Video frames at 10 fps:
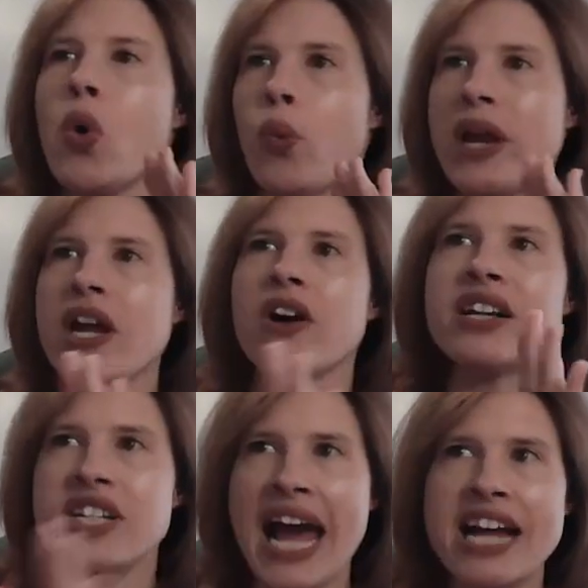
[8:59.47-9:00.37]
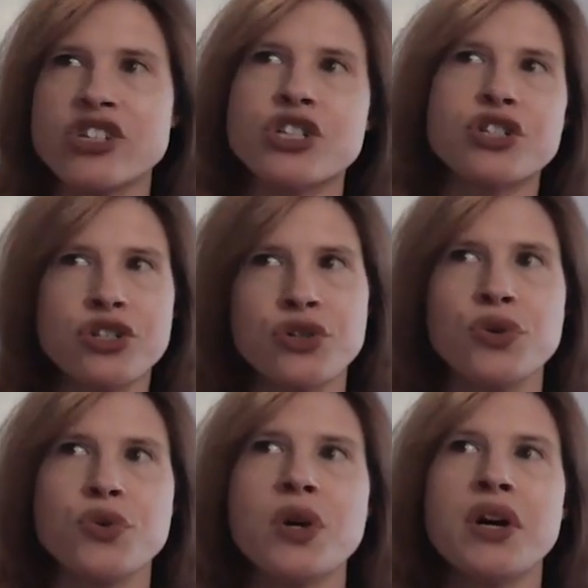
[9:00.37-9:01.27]
we are attached
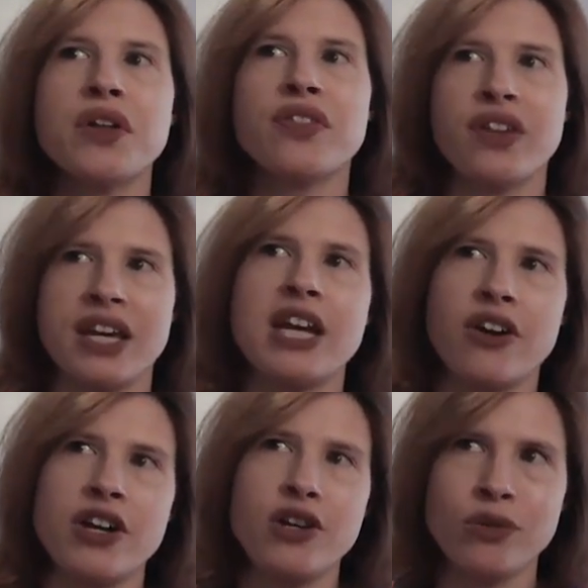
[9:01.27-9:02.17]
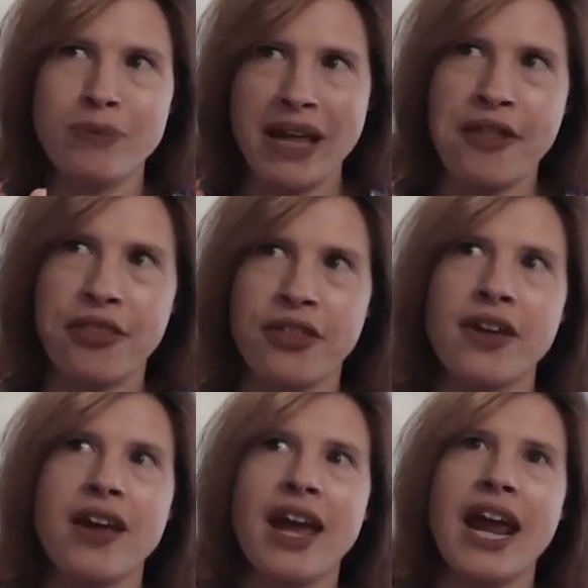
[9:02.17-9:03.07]
to the Kiryu myth
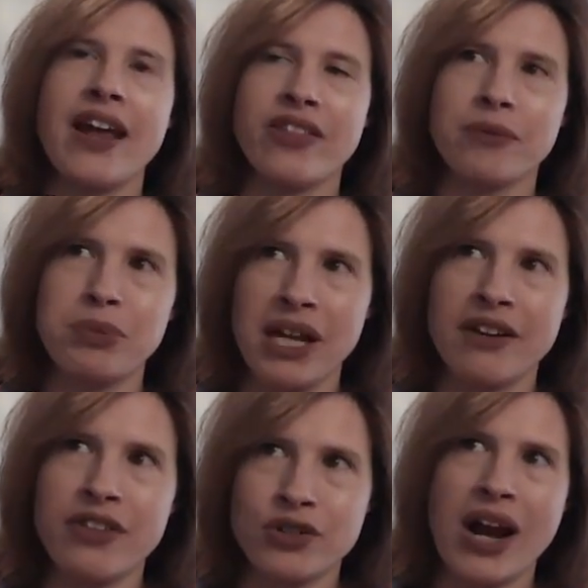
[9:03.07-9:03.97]
and the blood of the